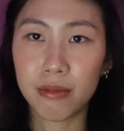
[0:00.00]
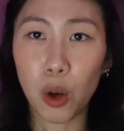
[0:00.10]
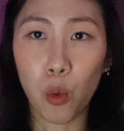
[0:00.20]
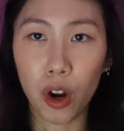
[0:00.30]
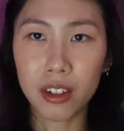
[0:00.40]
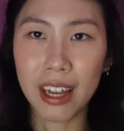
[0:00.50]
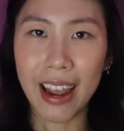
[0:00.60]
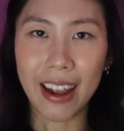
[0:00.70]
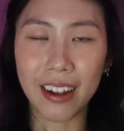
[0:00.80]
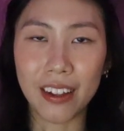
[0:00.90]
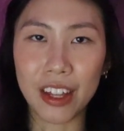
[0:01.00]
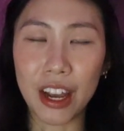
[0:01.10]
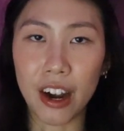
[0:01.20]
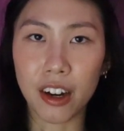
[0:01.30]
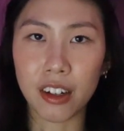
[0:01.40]
The words hang in
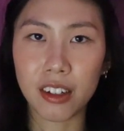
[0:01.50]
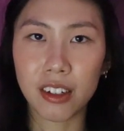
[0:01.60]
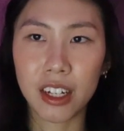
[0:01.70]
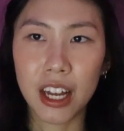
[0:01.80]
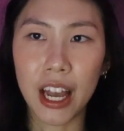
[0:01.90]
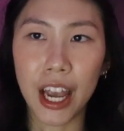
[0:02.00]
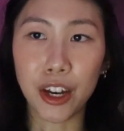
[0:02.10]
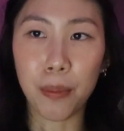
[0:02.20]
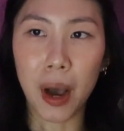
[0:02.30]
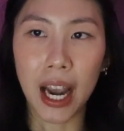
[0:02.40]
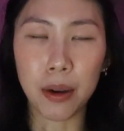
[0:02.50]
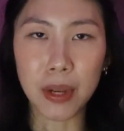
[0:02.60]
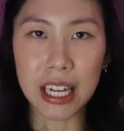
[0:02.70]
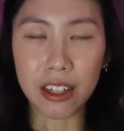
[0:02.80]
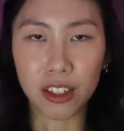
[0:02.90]
the air, and your mind
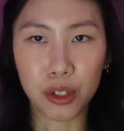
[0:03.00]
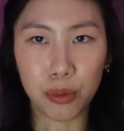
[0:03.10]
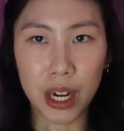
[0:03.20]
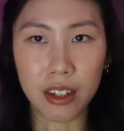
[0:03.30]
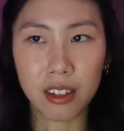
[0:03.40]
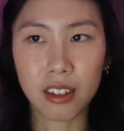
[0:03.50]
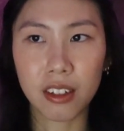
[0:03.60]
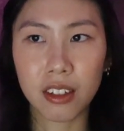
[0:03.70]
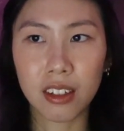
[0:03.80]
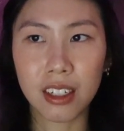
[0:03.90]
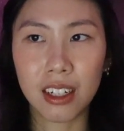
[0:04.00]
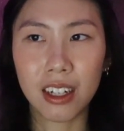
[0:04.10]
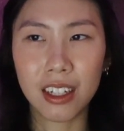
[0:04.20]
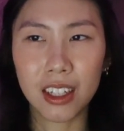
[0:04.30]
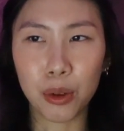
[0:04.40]
begins to race,
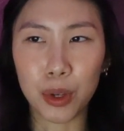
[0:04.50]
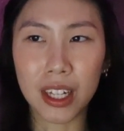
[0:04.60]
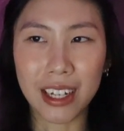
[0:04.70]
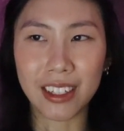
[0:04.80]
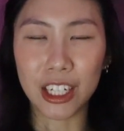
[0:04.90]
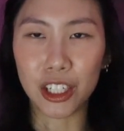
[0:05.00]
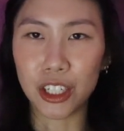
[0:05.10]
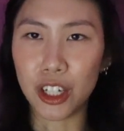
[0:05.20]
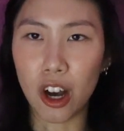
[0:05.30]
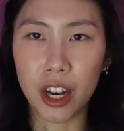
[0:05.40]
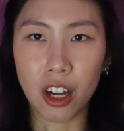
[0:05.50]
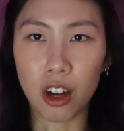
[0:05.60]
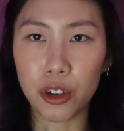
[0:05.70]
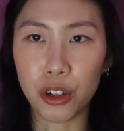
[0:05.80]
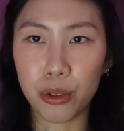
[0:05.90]
the realization dawning
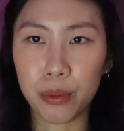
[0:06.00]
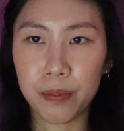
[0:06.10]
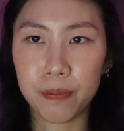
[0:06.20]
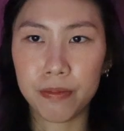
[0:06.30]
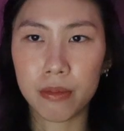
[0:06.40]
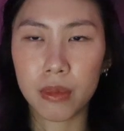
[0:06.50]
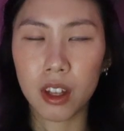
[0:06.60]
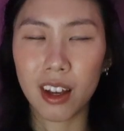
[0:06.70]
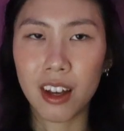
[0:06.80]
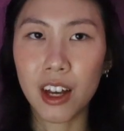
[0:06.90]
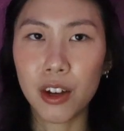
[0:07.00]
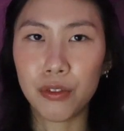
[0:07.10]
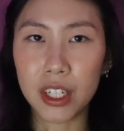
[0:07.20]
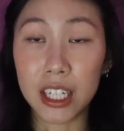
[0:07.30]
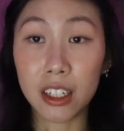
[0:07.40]
on you.
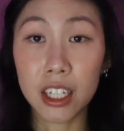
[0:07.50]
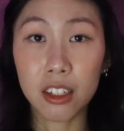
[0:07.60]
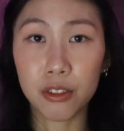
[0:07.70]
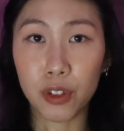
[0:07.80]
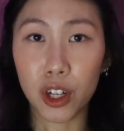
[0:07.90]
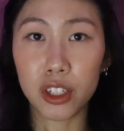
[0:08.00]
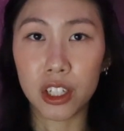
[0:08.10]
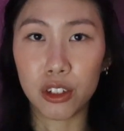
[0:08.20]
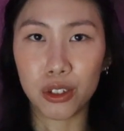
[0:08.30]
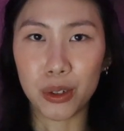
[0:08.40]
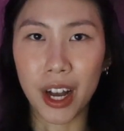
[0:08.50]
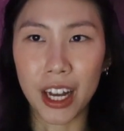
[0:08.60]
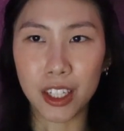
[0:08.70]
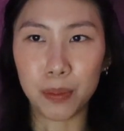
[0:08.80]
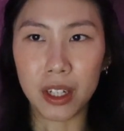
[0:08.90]
Fidelia's first and true
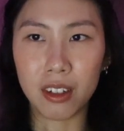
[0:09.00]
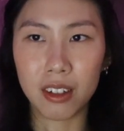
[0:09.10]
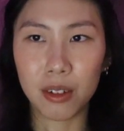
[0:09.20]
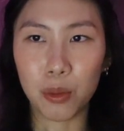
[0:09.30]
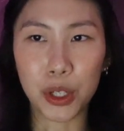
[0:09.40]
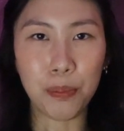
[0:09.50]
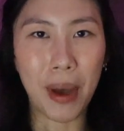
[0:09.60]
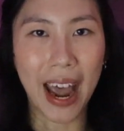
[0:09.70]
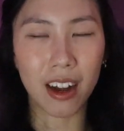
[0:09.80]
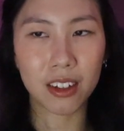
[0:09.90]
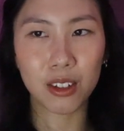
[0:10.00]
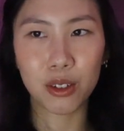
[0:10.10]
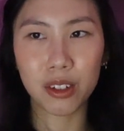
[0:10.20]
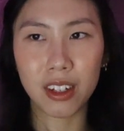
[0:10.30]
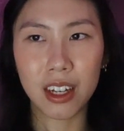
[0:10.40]
husband was
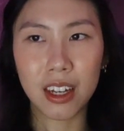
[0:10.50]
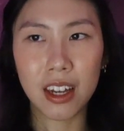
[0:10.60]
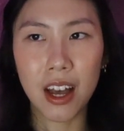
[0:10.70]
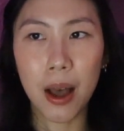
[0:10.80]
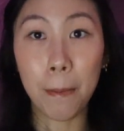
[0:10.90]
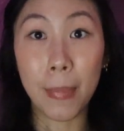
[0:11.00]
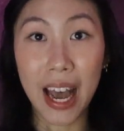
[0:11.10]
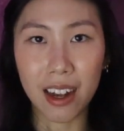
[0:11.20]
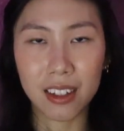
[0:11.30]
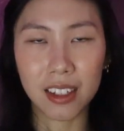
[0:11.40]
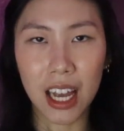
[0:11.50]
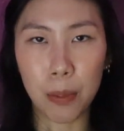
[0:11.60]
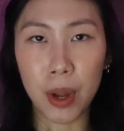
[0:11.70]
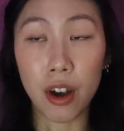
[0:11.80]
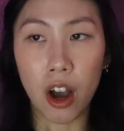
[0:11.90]
Max. Max
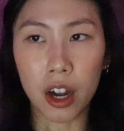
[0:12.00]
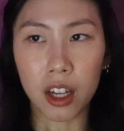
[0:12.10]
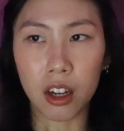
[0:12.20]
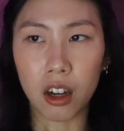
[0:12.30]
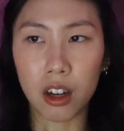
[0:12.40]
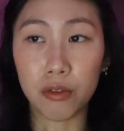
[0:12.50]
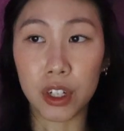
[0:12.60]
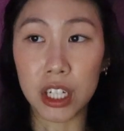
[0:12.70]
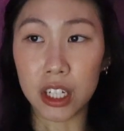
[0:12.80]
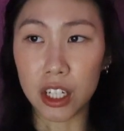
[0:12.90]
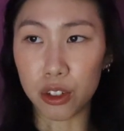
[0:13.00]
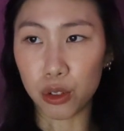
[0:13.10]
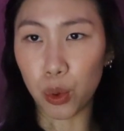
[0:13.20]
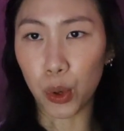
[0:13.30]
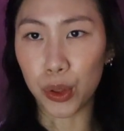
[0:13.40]
had been knocking on Fidelia's
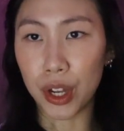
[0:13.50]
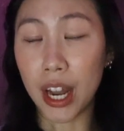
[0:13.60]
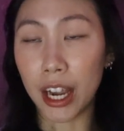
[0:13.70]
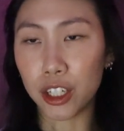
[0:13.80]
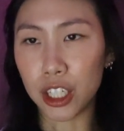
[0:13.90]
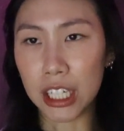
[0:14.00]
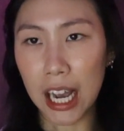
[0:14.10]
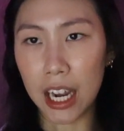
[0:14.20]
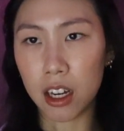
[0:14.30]
door the night she died.